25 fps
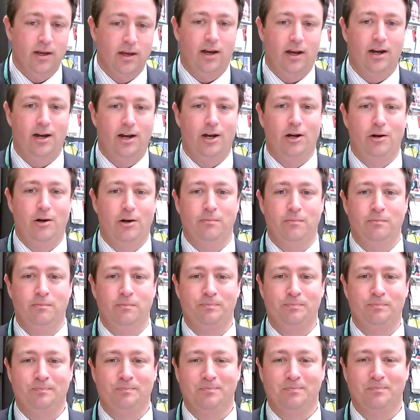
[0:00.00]

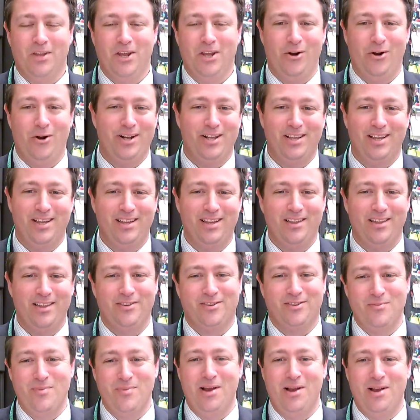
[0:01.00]
You know,
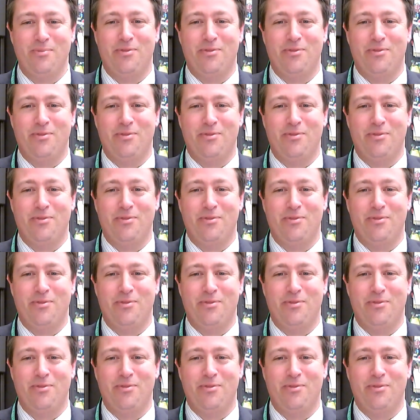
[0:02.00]
and to me,